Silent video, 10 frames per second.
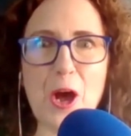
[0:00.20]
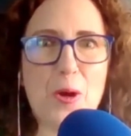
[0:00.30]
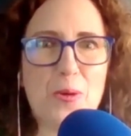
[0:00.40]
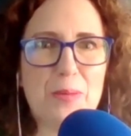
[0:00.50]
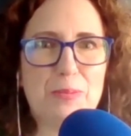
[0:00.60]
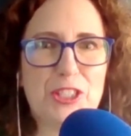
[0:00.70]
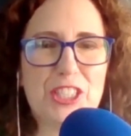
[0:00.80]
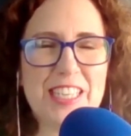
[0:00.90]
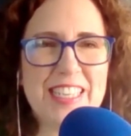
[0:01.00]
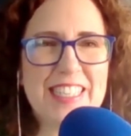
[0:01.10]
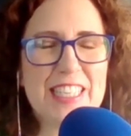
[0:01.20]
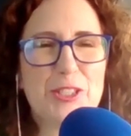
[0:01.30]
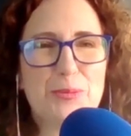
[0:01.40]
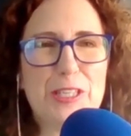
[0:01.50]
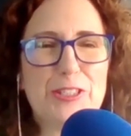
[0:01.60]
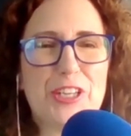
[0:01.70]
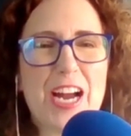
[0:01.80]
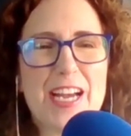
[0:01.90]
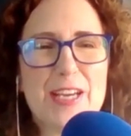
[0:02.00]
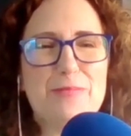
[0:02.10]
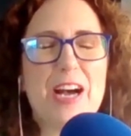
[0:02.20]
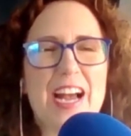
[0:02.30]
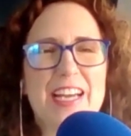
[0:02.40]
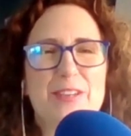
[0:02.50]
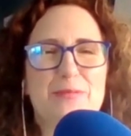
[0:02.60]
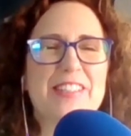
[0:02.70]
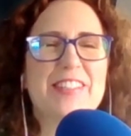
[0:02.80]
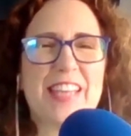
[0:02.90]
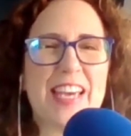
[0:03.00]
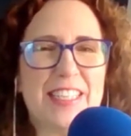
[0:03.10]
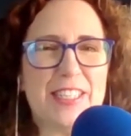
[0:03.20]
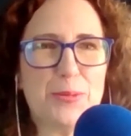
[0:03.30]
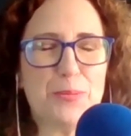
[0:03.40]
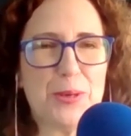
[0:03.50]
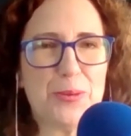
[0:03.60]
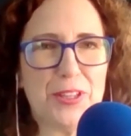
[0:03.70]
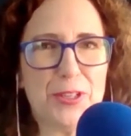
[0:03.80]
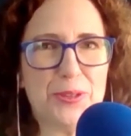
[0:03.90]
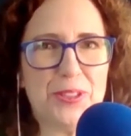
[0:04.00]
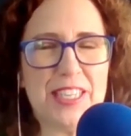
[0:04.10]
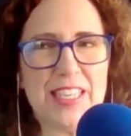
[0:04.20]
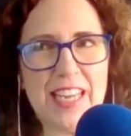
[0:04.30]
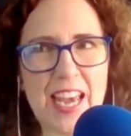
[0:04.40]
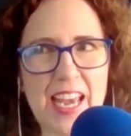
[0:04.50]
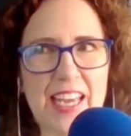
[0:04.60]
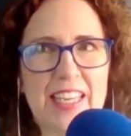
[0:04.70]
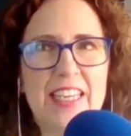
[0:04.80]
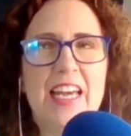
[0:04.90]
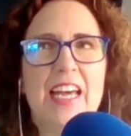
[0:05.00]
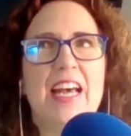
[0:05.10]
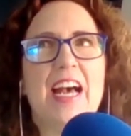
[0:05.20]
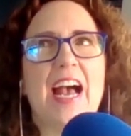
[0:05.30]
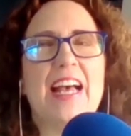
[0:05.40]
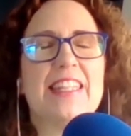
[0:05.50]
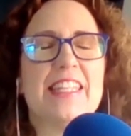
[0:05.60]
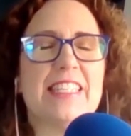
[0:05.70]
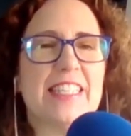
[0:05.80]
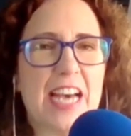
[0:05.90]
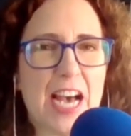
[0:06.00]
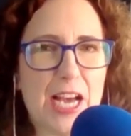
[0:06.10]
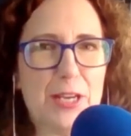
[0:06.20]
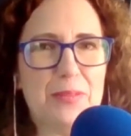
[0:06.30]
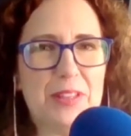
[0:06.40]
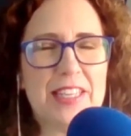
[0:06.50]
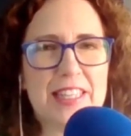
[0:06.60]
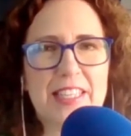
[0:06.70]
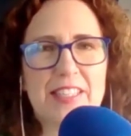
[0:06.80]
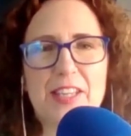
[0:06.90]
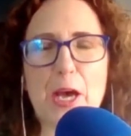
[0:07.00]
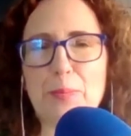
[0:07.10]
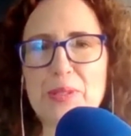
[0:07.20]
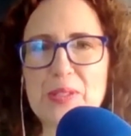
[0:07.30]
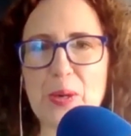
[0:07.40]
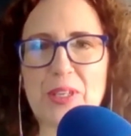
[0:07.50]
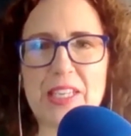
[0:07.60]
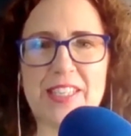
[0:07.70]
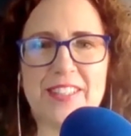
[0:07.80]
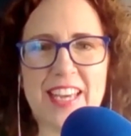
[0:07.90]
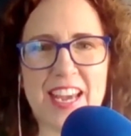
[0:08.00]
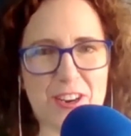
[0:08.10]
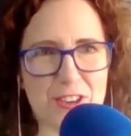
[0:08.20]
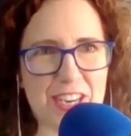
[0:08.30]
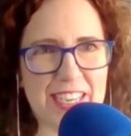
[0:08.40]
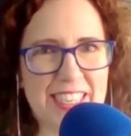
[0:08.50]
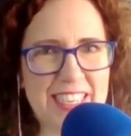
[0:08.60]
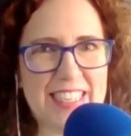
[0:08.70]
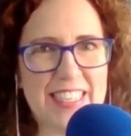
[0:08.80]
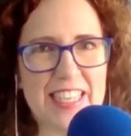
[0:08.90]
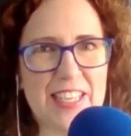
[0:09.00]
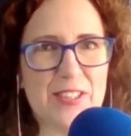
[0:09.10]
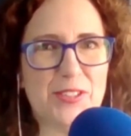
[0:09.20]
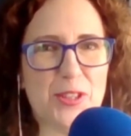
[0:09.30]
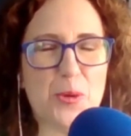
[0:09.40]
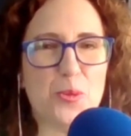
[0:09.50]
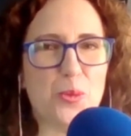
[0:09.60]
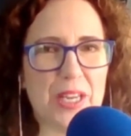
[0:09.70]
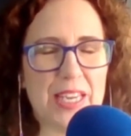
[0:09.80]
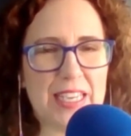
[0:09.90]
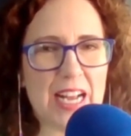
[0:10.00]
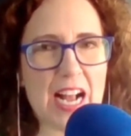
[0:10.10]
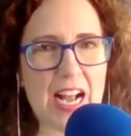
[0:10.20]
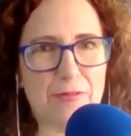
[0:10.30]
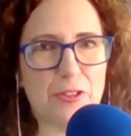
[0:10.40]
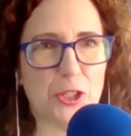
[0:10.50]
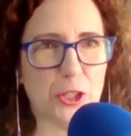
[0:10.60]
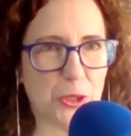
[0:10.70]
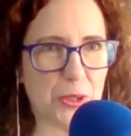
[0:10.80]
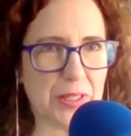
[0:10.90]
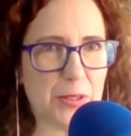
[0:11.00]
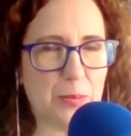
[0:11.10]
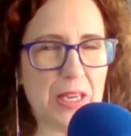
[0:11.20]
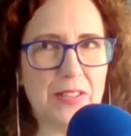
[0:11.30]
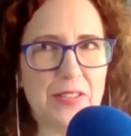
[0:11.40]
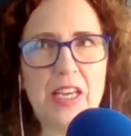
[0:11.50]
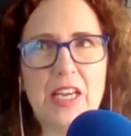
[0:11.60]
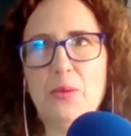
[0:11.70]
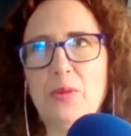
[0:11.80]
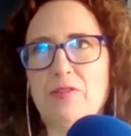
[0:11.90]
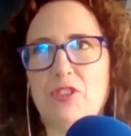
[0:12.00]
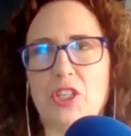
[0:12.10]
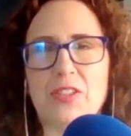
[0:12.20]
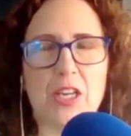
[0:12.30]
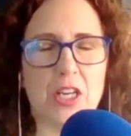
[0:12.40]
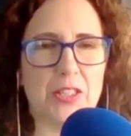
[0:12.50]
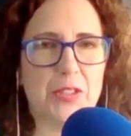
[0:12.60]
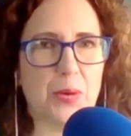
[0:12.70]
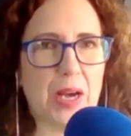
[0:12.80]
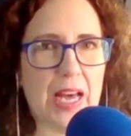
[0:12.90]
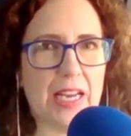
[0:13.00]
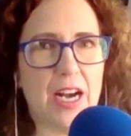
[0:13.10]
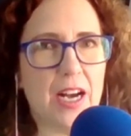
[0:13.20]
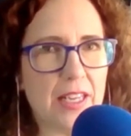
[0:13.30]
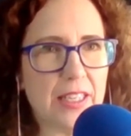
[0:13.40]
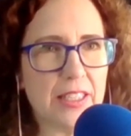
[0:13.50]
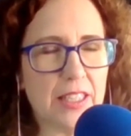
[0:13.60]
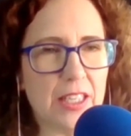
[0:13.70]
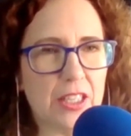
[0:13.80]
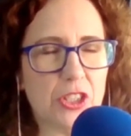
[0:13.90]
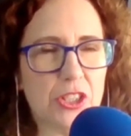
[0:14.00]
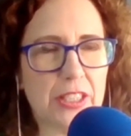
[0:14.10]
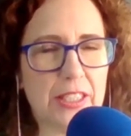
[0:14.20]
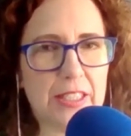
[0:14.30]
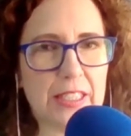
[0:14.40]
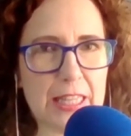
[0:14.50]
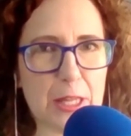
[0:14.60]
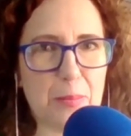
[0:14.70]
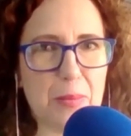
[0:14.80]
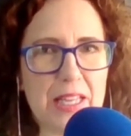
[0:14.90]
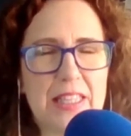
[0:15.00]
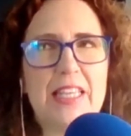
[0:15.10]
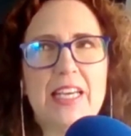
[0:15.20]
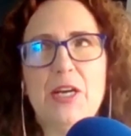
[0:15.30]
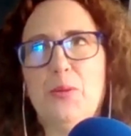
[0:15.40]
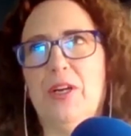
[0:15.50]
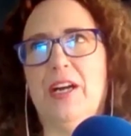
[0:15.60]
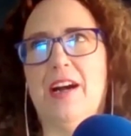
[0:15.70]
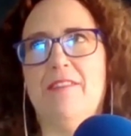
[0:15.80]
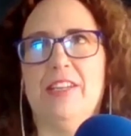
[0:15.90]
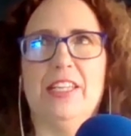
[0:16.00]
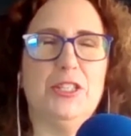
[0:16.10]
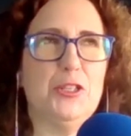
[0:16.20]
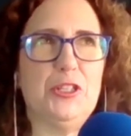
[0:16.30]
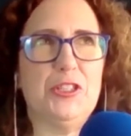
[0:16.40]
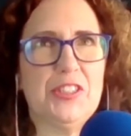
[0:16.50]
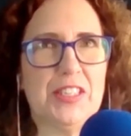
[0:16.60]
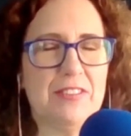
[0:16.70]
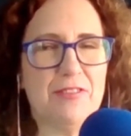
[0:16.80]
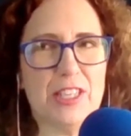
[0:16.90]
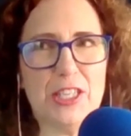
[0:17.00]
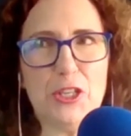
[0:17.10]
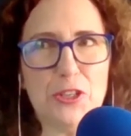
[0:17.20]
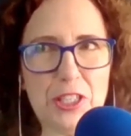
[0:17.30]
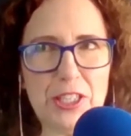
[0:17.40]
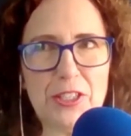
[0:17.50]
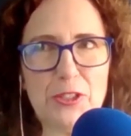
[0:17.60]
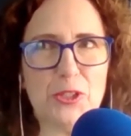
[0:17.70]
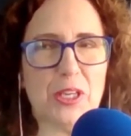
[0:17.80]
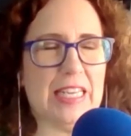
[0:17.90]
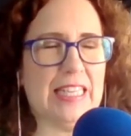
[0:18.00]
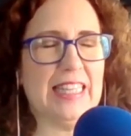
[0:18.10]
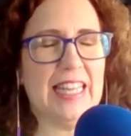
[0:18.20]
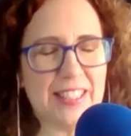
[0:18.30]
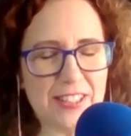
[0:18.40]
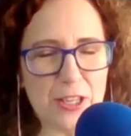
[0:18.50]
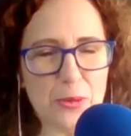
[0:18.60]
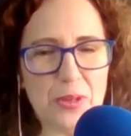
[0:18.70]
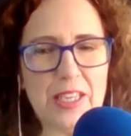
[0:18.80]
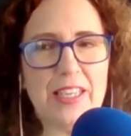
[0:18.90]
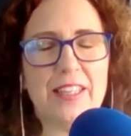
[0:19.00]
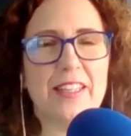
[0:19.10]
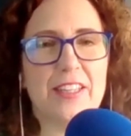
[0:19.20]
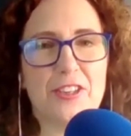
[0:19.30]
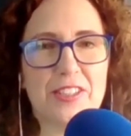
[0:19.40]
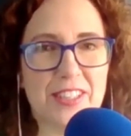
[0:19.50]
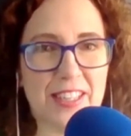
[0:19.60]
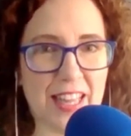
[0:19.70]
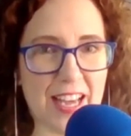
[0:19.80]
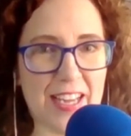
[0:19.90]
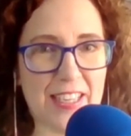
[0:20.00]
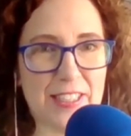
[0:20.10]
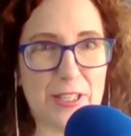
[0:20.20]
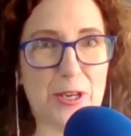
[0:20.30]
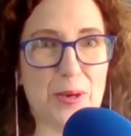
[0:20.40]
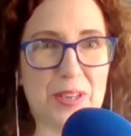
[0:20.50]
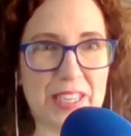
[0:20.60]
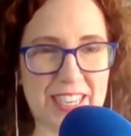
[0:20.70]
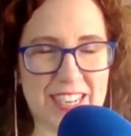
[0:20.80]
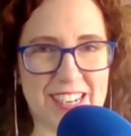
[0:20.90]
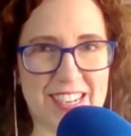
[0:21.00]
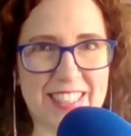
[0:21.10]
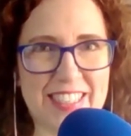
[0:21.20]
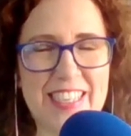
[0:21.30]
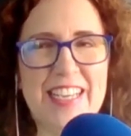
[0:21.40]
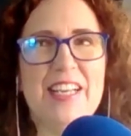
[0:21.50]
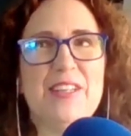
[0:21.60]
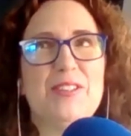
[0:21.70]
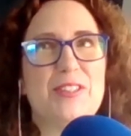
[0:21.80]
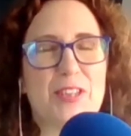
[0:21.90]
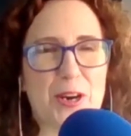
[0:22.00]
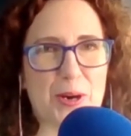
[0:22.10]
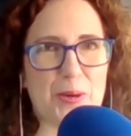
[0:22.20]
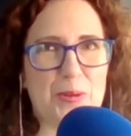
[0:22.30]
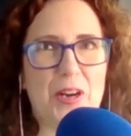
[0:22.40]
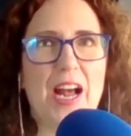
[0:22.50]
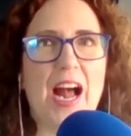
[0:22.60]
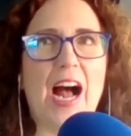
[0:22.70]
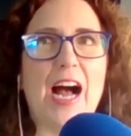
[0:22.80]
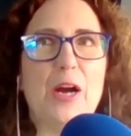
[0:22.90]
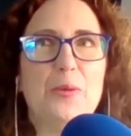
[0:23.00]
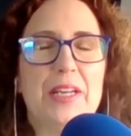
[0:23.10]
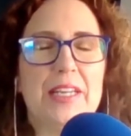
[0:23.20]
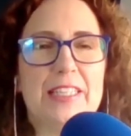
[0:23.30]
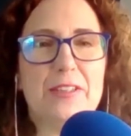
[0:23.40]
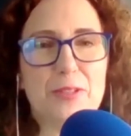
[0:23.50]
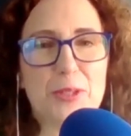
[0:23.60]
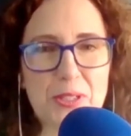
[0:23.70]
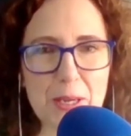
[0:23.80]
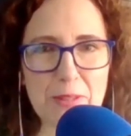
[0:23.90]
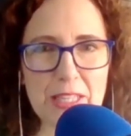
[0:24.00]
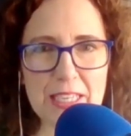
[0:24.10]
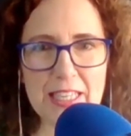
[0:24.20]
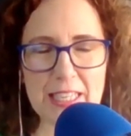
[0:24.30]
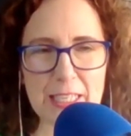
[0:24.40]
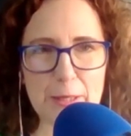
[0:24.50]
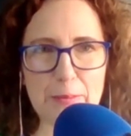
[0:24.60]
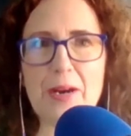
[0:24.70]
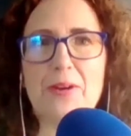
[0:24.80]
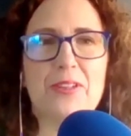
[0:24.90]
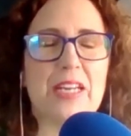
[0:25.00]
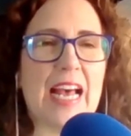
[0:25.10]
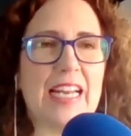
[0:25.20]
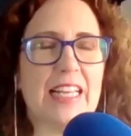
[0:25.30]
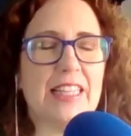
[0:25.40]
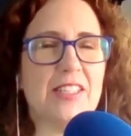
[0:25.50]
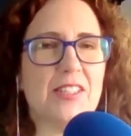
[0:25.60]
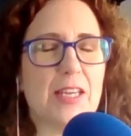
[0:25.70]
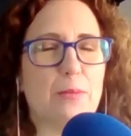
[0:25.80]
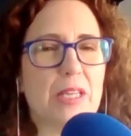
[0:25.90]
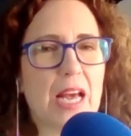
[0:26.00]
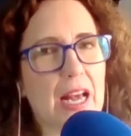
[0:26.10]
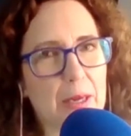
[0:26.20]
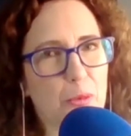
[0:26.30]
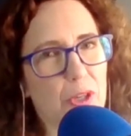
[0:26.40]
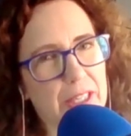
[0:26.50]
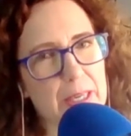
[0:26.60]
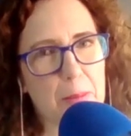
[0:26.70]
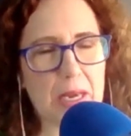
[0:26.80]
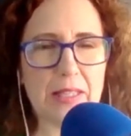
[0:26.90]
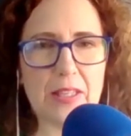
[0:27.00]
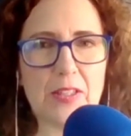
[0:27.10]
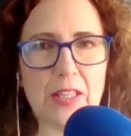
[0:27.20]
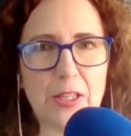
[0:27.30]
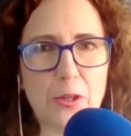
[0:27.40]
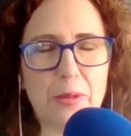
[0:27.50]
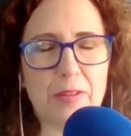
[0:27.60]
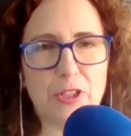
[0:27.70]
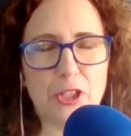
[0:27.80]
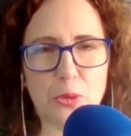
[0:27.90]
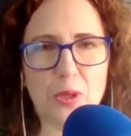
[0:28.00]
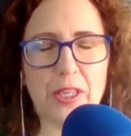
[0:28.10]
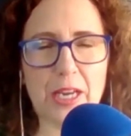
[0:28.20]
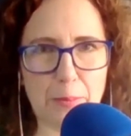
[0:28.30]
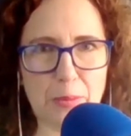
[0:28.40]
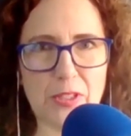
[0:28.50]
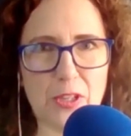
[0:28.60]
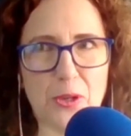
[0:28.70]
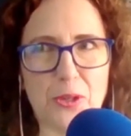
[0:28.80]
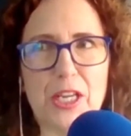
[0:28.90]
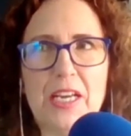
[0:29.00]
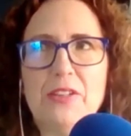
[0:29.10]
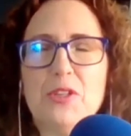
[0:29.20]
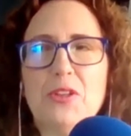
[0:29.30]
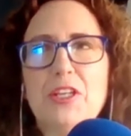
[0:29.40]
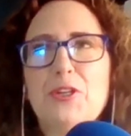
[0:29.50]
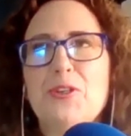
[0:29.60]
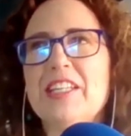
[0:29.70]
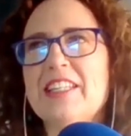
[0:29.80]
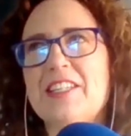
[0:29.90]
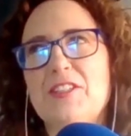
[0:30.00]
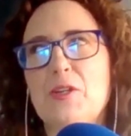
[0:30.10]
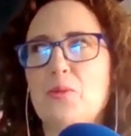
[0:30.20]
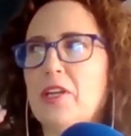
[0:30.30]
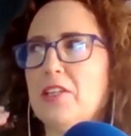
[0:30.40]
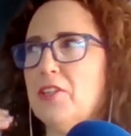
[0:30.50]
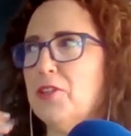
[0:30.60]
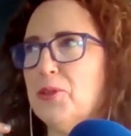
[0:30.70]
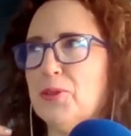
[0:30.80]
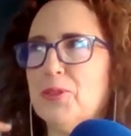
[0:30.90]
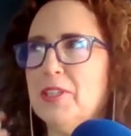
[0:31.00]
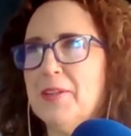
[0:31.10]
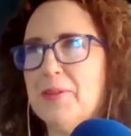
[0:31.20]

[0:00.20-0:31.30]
OMG, Teach Me Tribe. I am excited to be with you today. At the time that this episode is airing, it is the week after Christmas. We've just also had Hanukkah earlier in the month. We're having New Year's Eve and New Year's in less than a week. There is a lot going on. So, I want to give you something to think about. And at the same time, we're going to make this a little bit of a short episode so that you can listen when you,